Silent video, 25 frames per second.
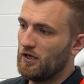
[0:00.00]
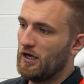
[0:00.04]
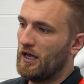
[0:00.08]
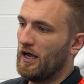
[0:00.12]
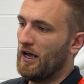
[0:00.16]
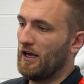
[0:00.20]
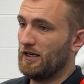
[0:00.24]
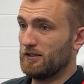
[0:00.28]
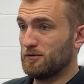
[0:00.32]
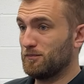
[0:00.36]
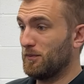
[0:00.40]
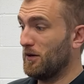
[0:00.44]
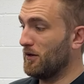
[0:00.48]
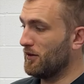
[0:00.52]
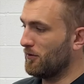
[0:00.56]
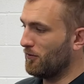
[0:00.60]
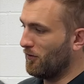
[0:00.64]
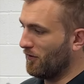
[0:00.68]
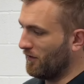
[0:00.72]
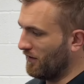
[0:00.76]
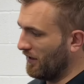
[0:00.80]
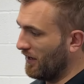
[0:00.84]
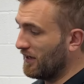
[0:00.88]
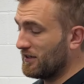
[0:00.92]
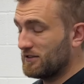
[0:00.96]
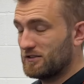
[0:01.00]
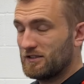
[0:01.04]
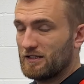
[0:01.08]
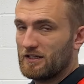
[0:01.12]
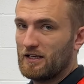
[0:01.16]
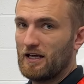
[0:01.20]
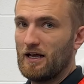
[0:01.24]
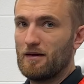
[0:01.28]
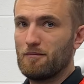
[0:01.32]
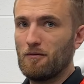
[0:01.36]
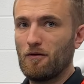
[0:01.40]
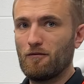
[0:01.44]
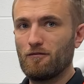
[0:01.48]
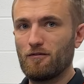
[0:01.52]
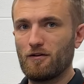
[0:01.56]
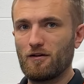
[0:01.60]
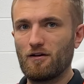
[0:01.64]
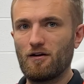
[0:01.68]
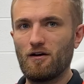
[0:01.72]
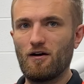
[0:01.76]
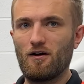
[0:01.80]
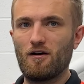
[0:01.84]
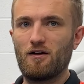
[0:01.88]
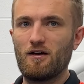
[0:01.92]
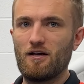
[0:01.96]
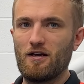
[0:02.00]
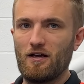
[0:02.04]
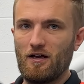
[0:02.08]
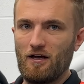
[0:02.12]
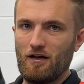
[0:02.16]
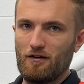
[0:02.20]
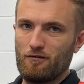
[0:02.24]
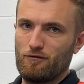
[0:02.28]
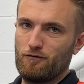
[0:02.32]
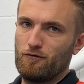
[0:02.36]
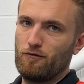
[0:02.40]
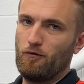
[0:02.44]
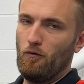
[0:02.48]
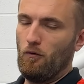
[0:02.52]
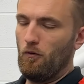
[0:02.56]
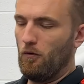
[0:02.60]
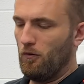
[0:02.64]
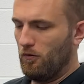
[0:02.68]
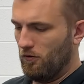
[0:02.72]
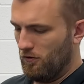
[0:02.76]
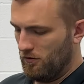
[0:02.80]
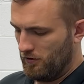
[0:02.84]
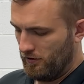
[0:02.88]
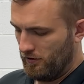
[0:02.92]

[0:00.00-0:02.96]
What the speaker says: As per the one that actually came off the car, it had 4.